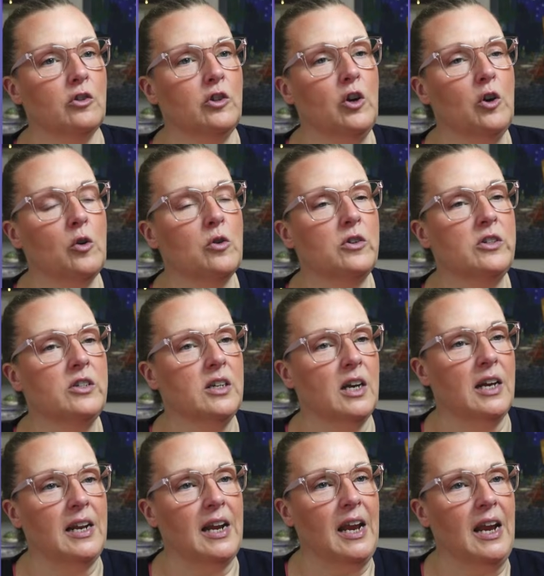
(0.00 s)
note,
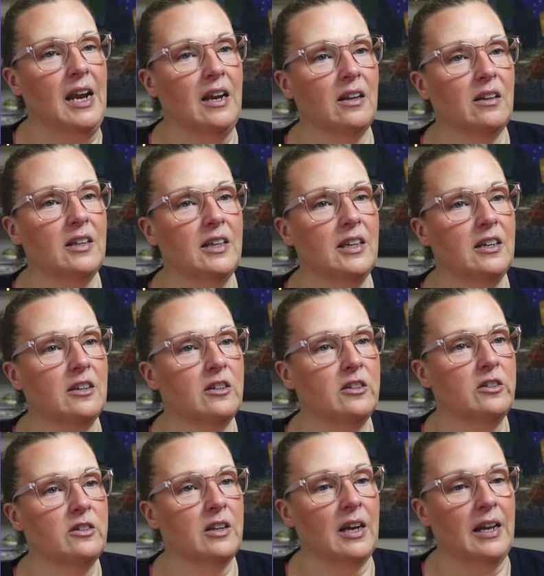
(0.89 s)
an
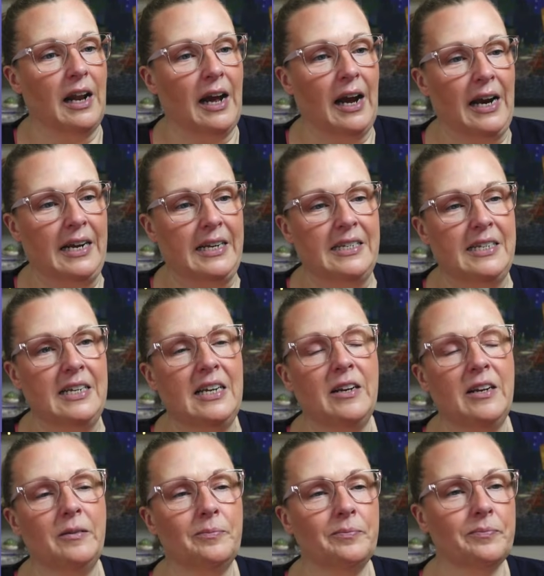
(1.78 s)
alias, an
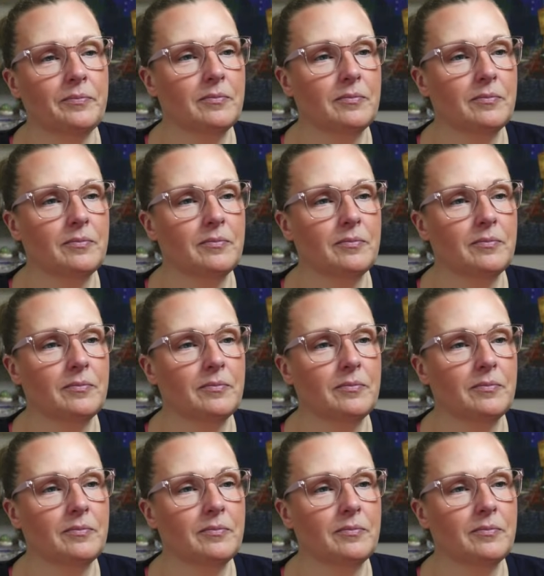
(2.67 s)
ID.